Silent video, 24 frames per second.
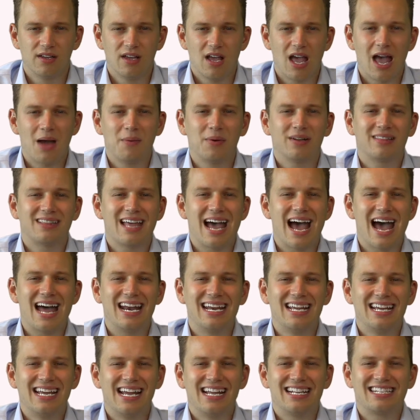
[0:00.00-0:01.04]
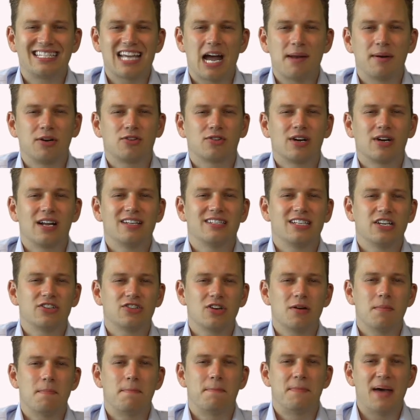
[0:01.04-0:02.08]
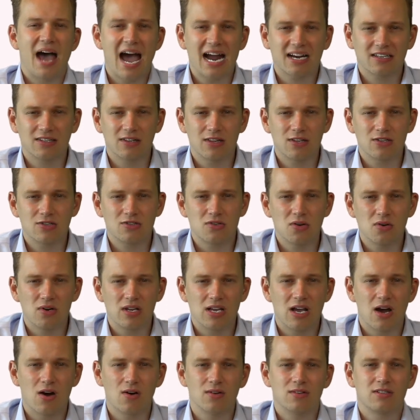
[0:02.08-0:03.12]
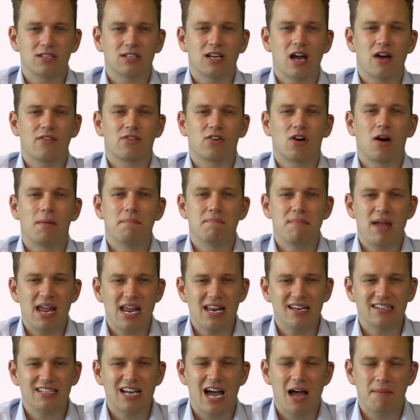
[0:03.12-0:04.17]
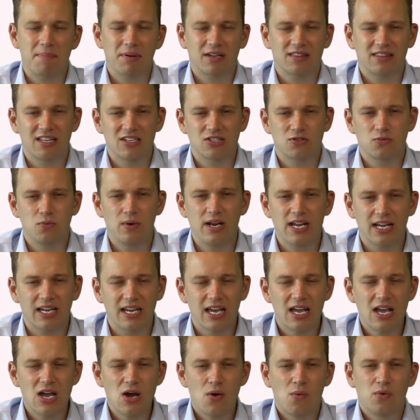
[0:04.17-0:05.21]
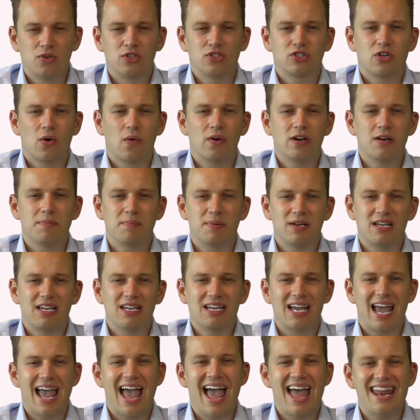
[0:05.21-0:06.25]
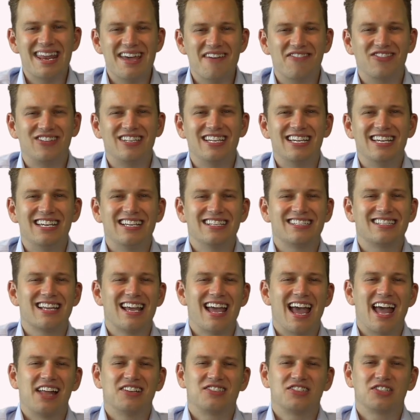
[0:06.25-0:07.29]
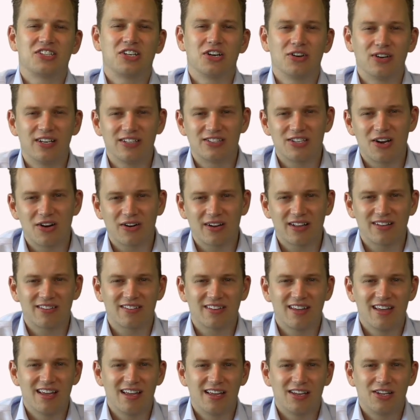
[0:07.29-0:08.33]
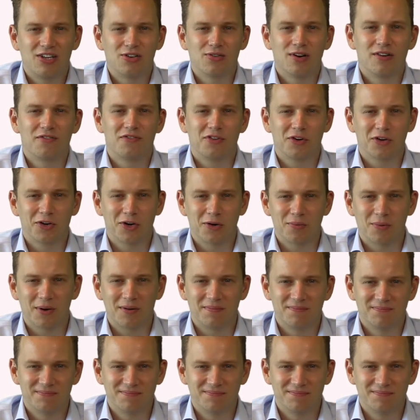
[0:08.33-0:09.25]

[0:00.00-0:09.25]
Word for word: And with that, it's time to transition back to the studio to cover our main topic this week, which is going to be N F Ts and security tokens. You're in for a good one.